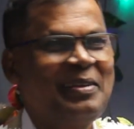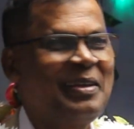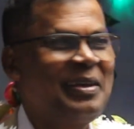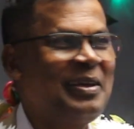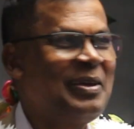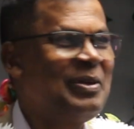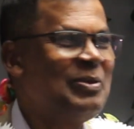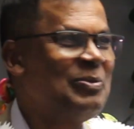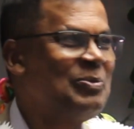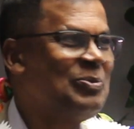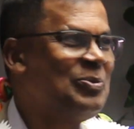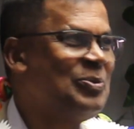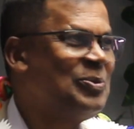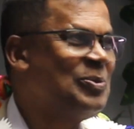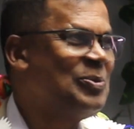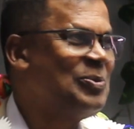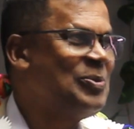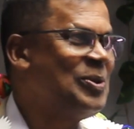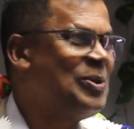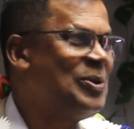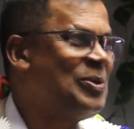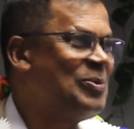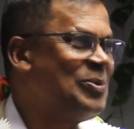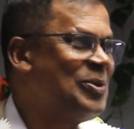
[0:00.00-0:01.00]
And
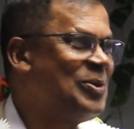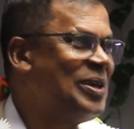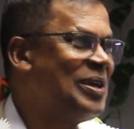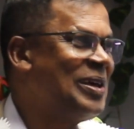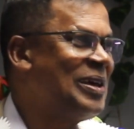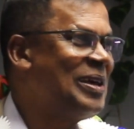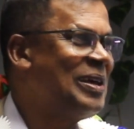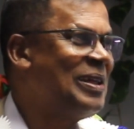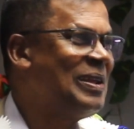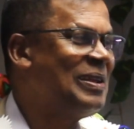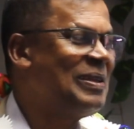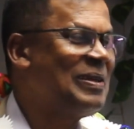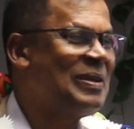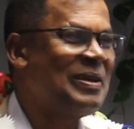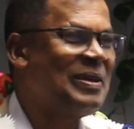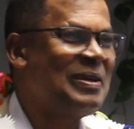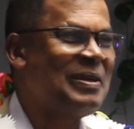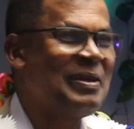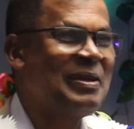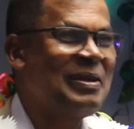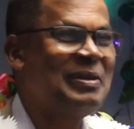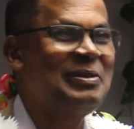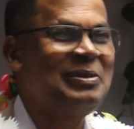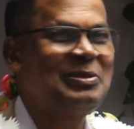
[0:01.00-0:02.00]
we are
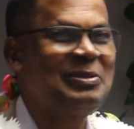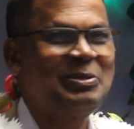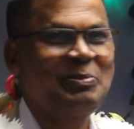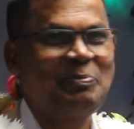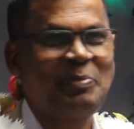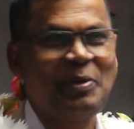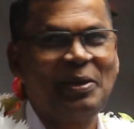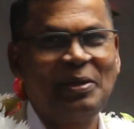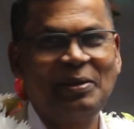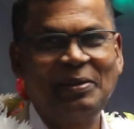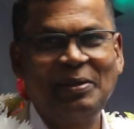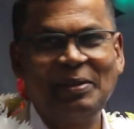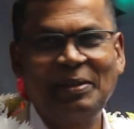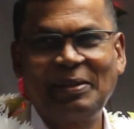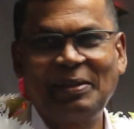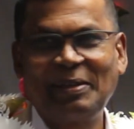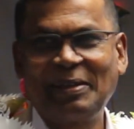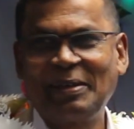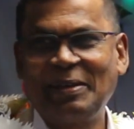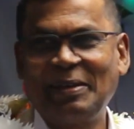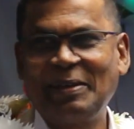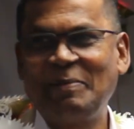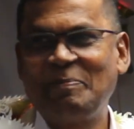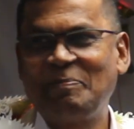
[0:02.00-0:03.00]

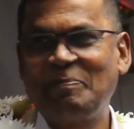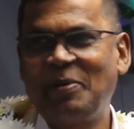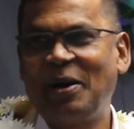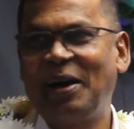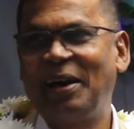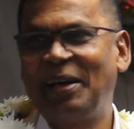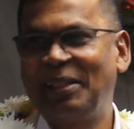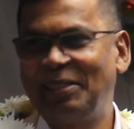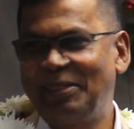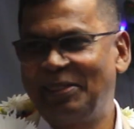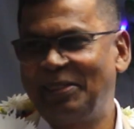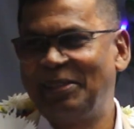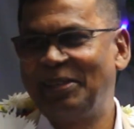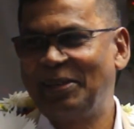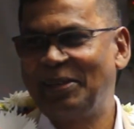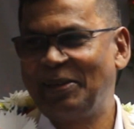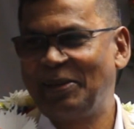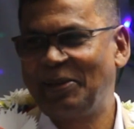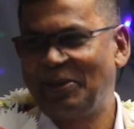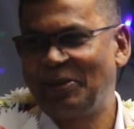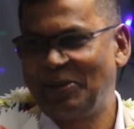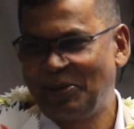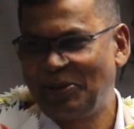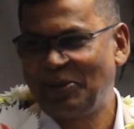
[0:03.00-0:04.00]
anticipating a path
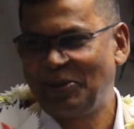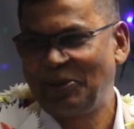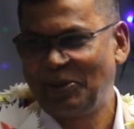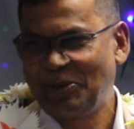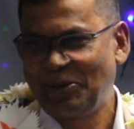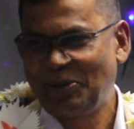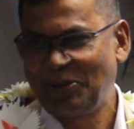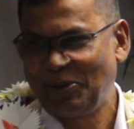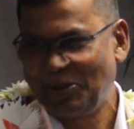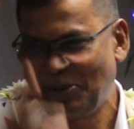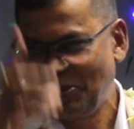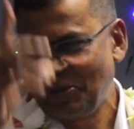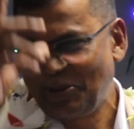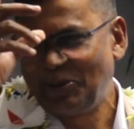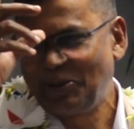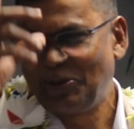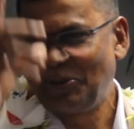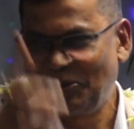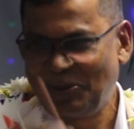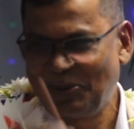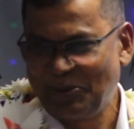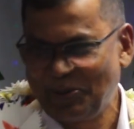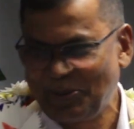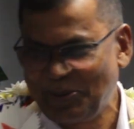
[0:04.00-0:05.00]
to
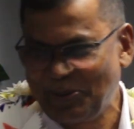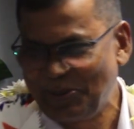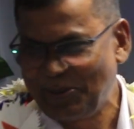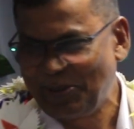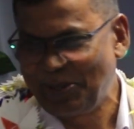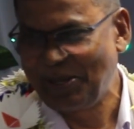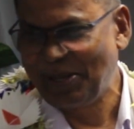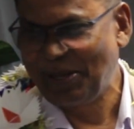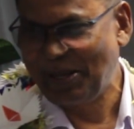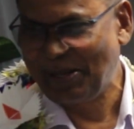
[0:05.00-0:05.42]
the